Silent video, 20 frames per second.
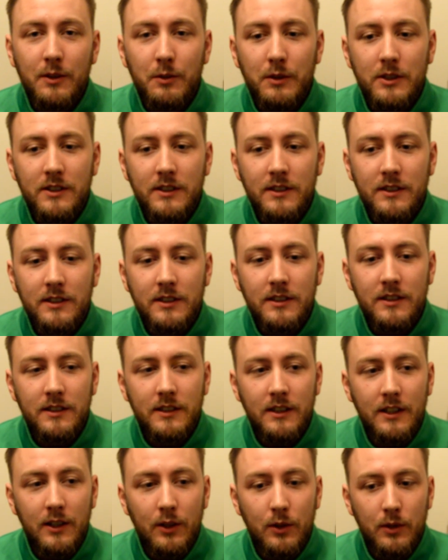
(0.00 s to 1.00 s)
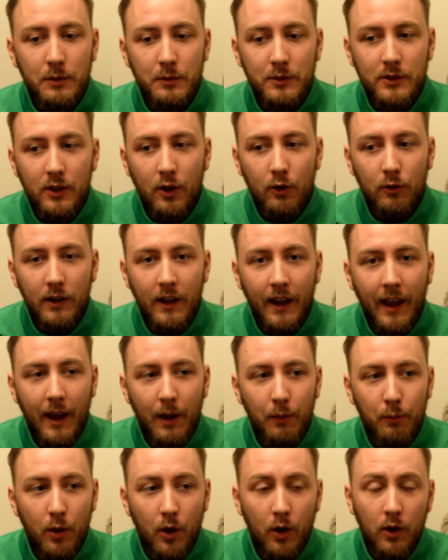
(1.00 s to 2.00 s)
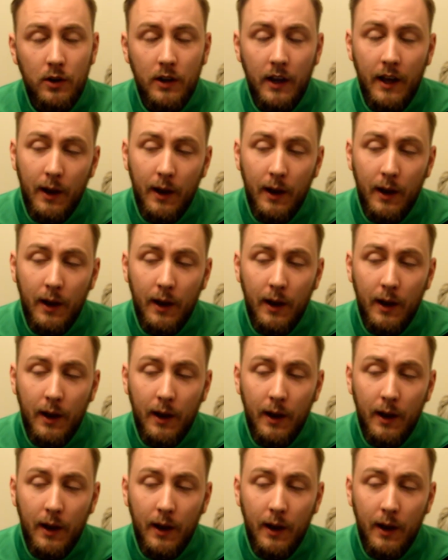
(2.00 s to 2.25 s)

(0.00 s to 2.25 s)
There was no real impact.